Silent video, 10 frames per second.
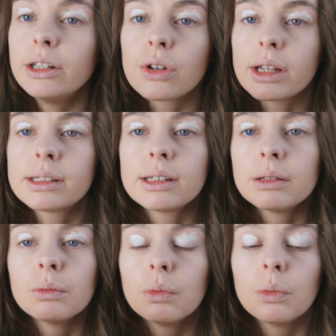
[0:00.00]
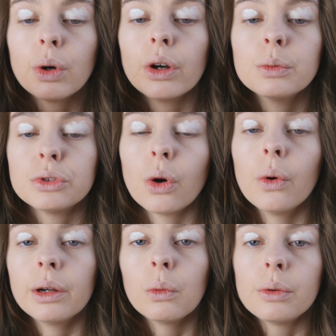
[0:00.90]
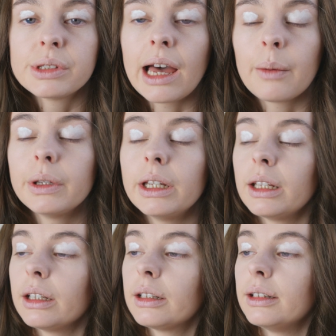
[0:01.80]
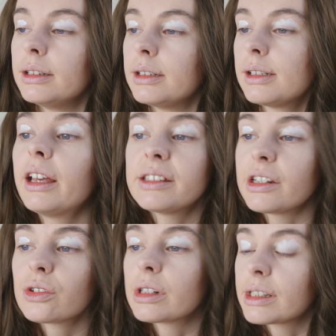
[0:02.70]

interested in where it was going, what was happening, and etc,